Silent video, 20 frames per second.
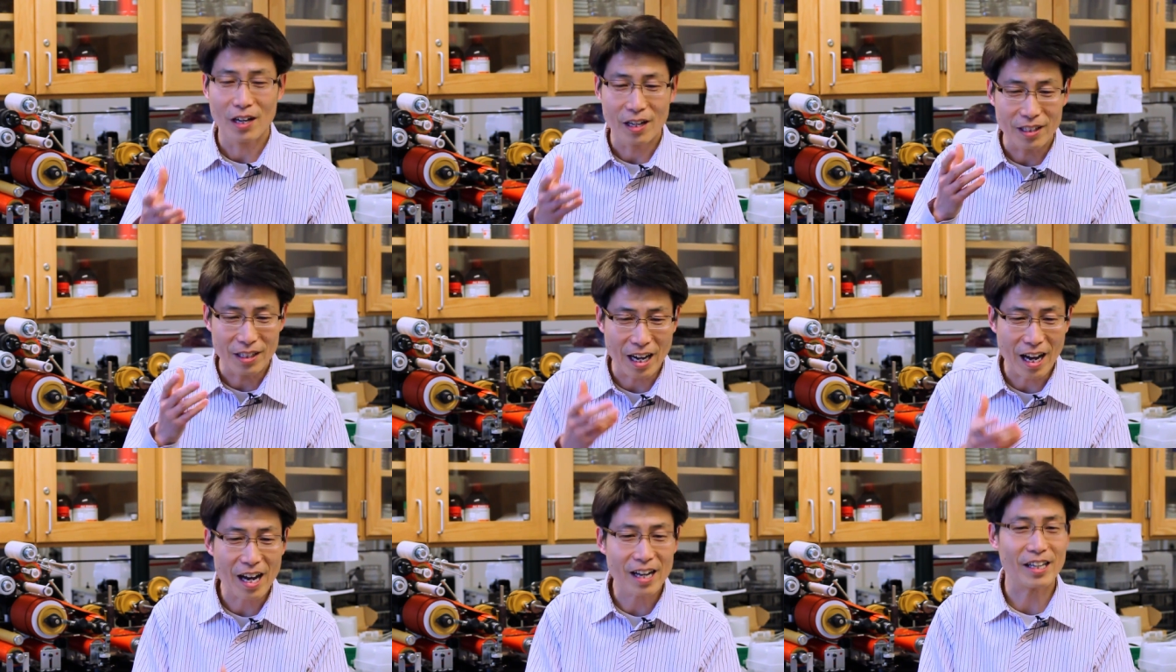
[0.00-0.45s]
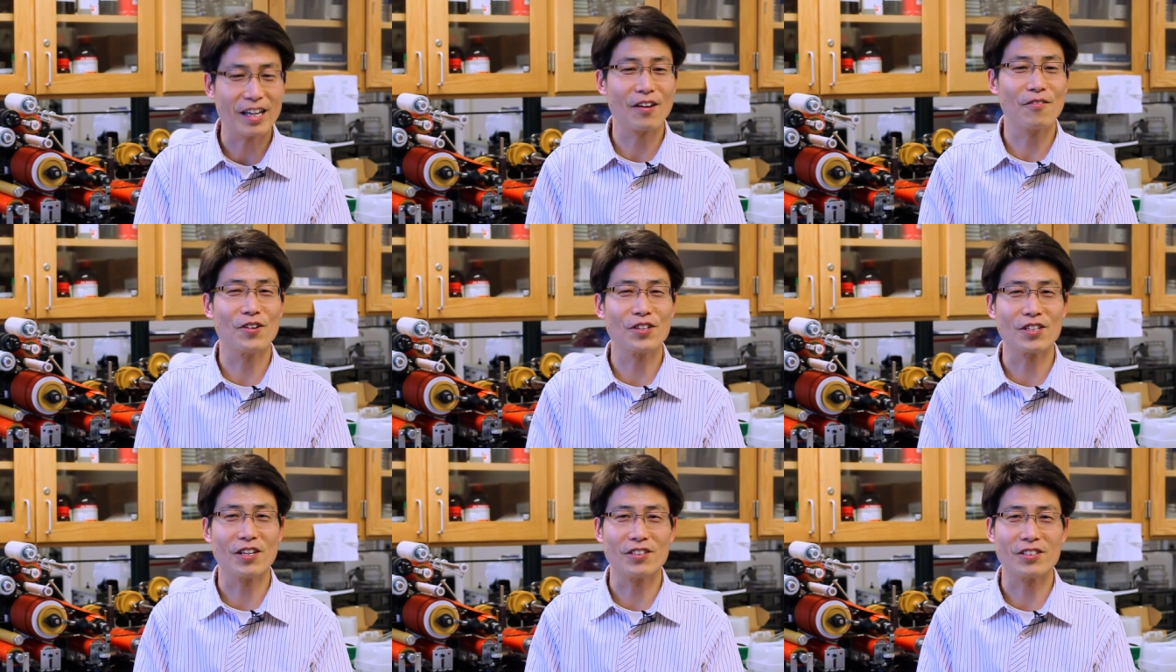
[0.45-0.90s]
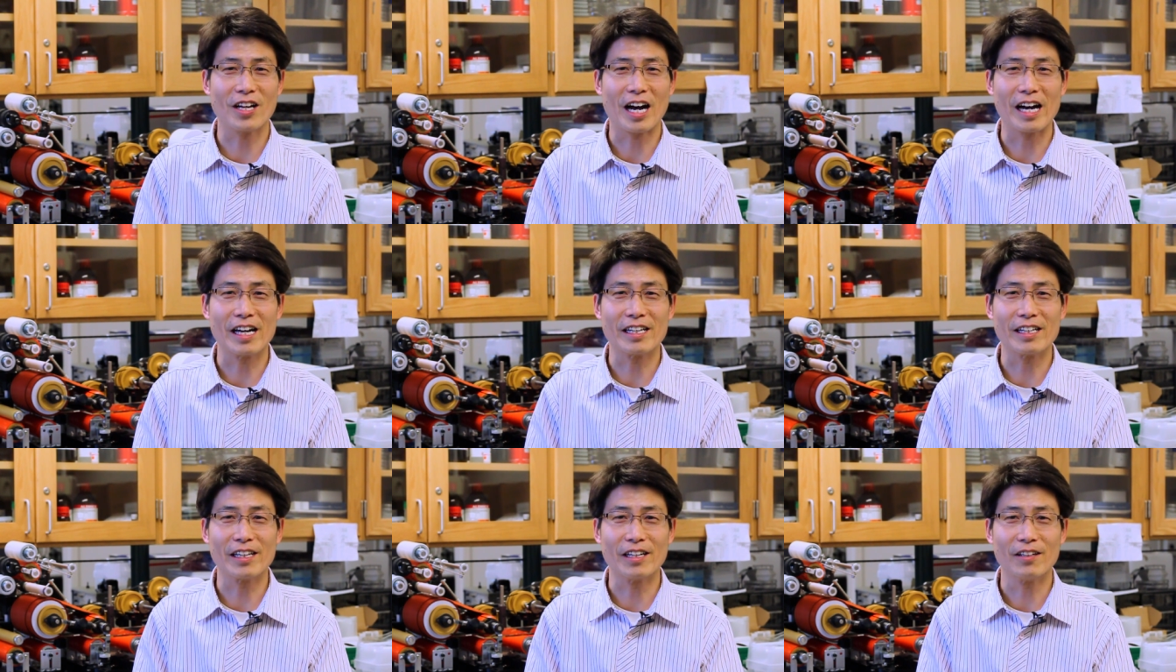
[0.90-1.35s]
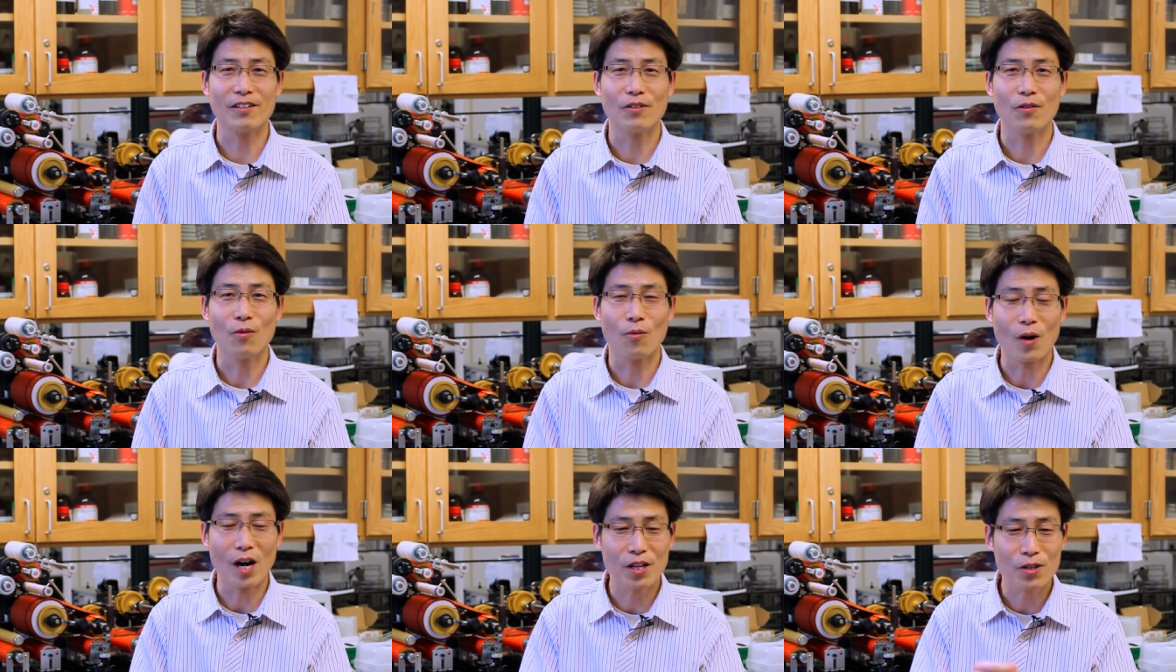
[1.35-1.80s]
that gave us this idea.
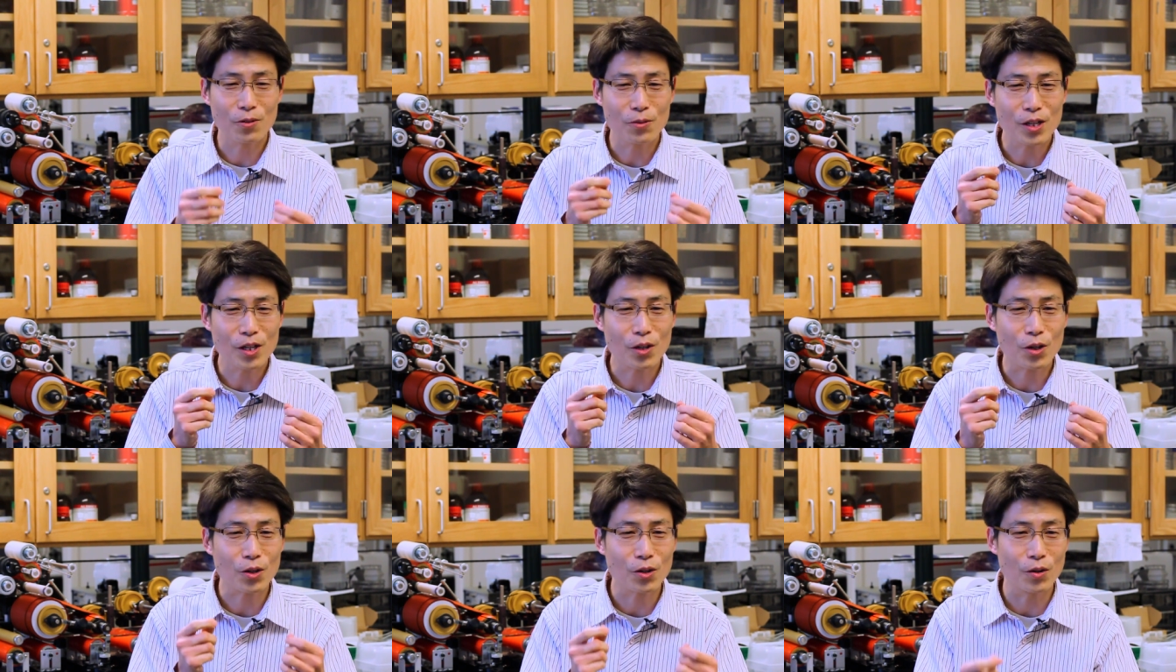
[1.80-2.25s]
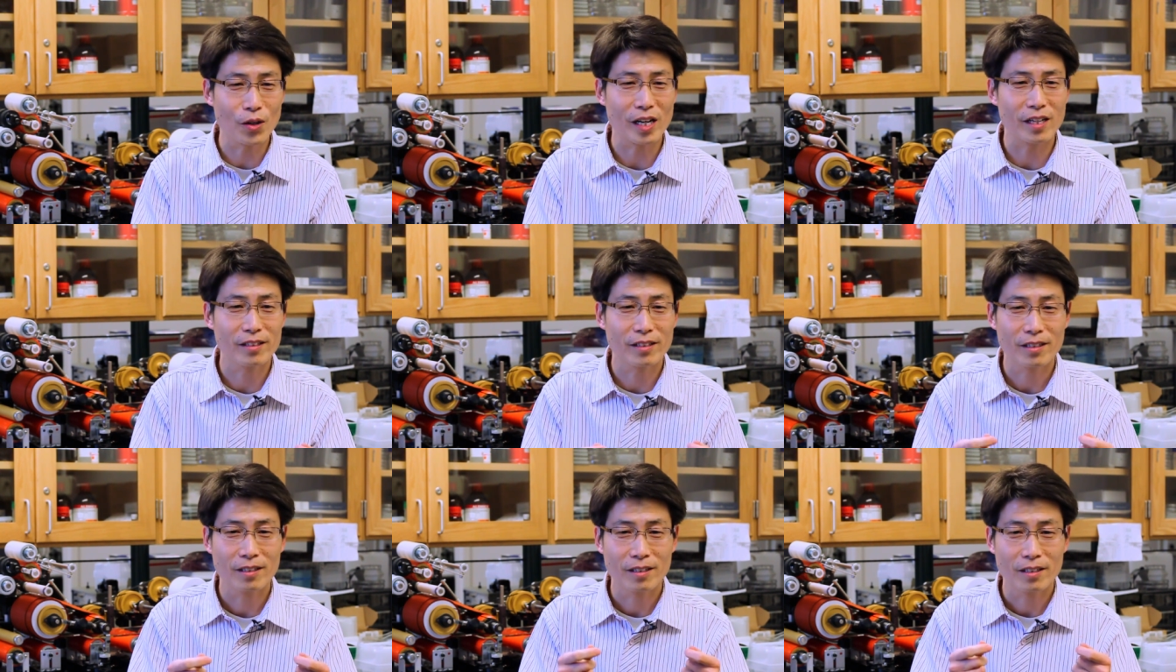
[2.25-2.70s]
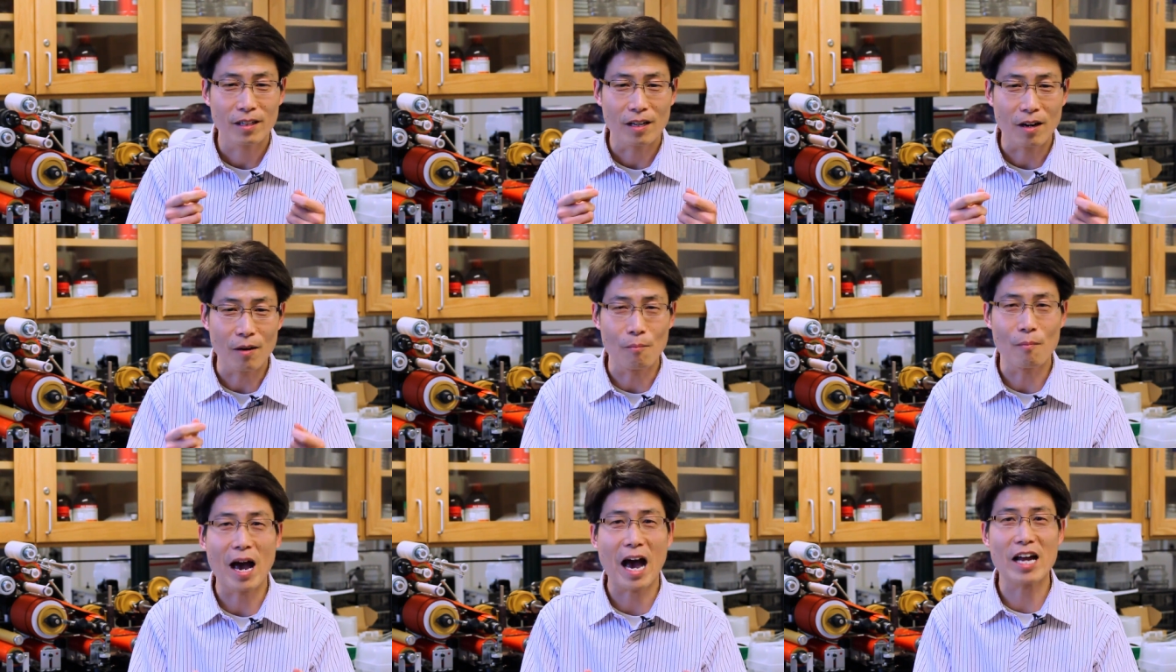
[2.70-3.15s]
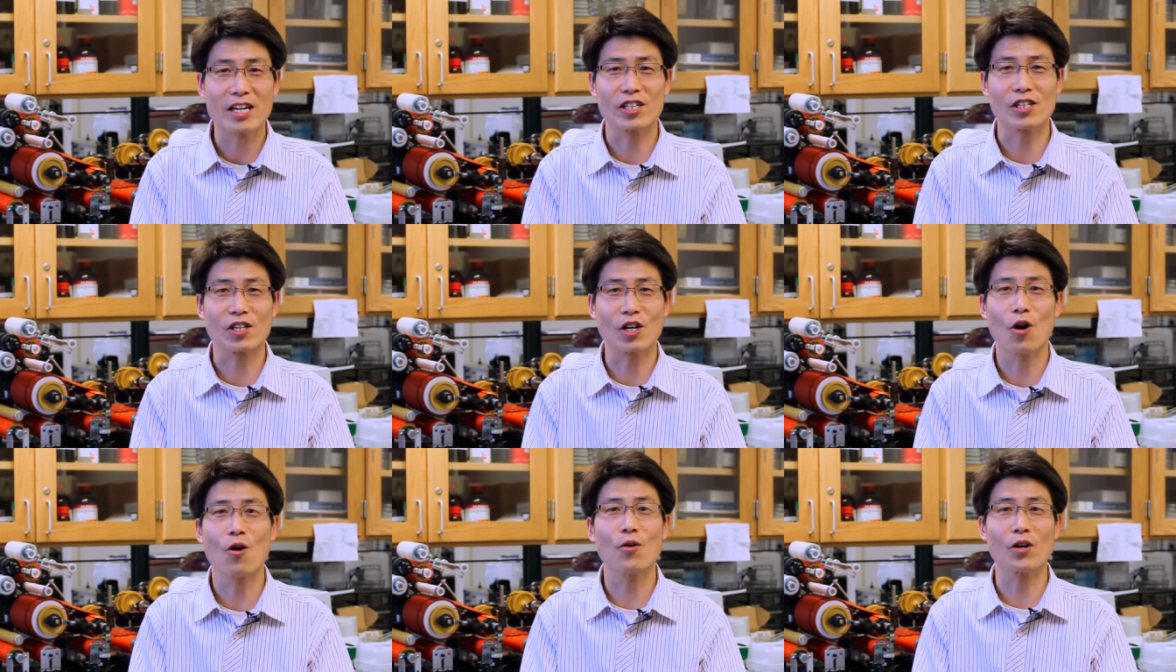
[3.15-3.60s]
Why don't we create a
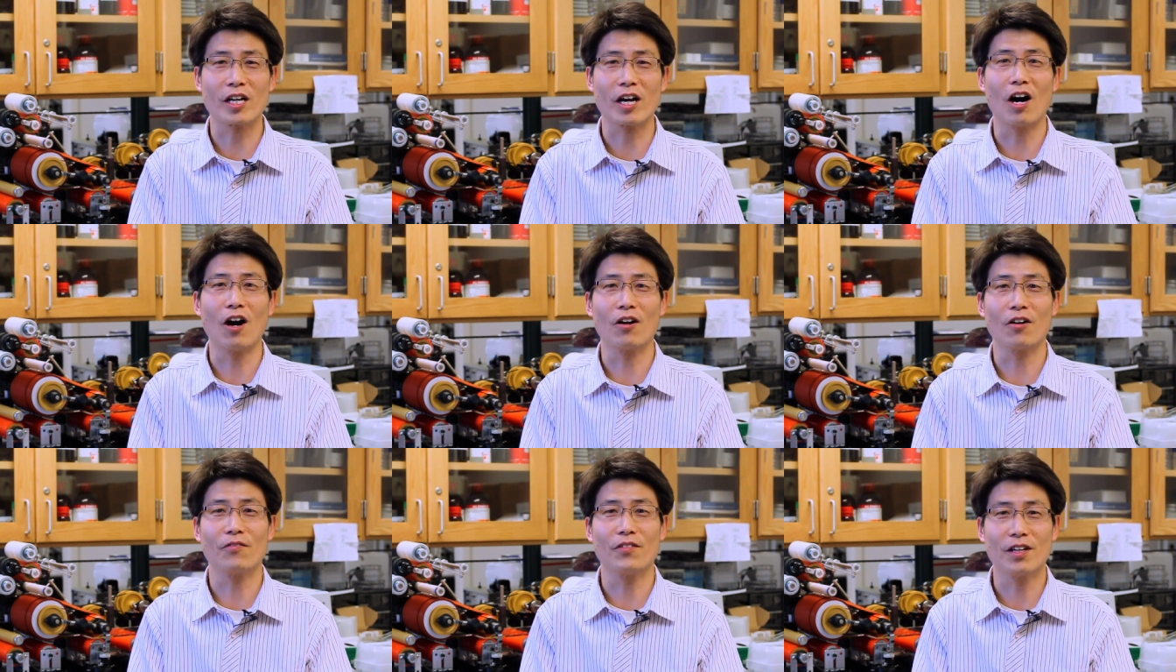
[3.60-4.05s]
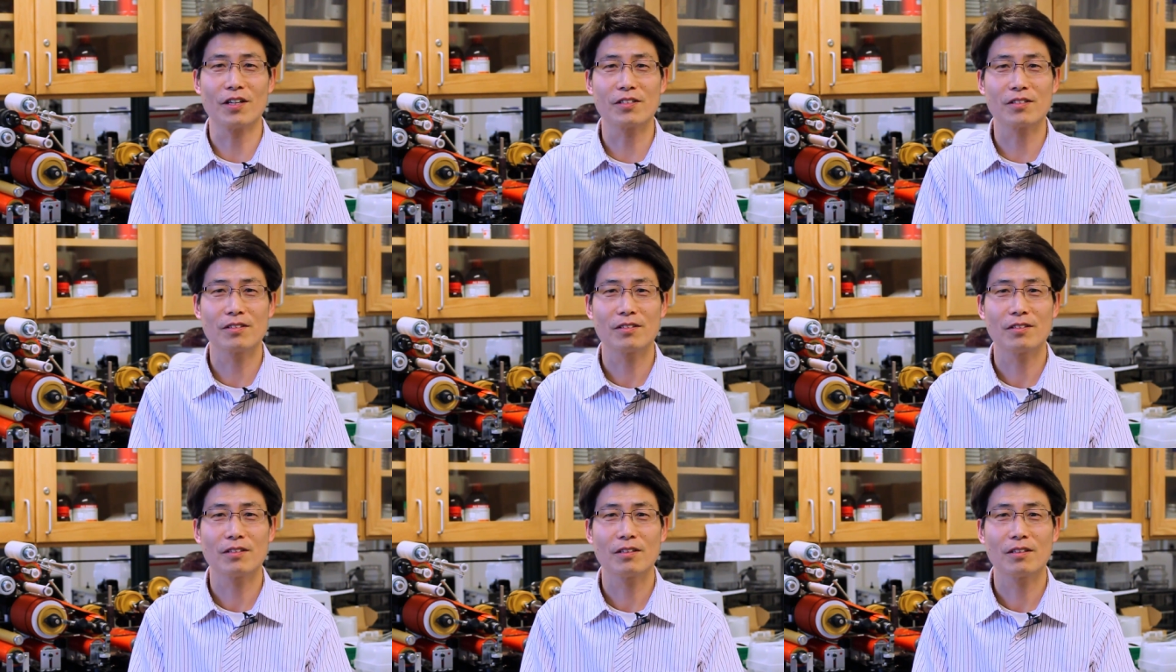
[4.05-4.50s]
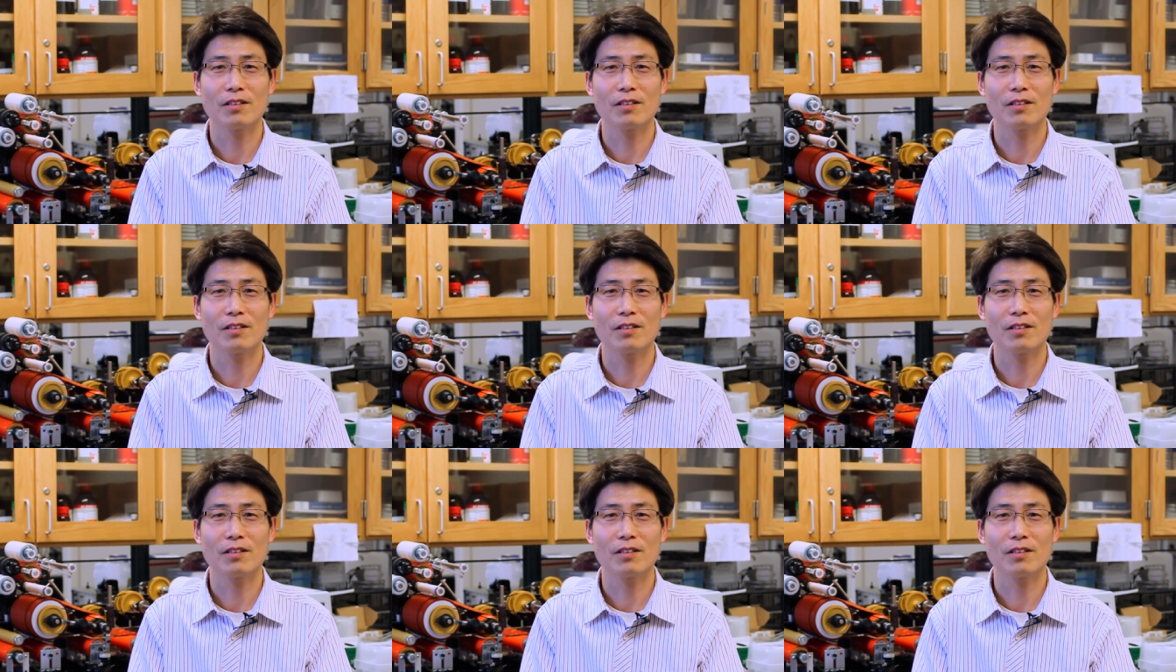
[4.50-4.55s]
magic coating out of this